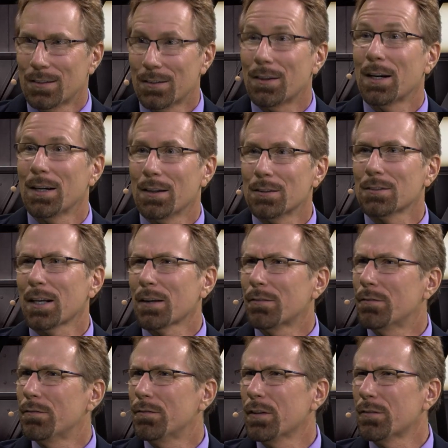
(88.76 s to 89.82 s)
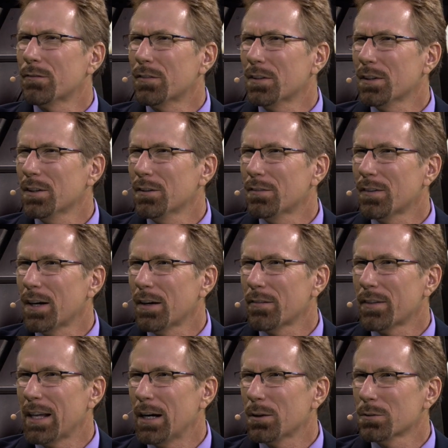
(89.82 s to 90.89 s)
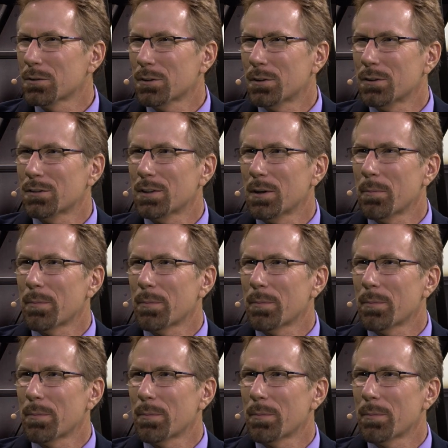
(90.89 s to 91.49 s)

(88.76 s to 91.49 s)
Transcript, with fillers: Right. It's like fifty-five thousand or something.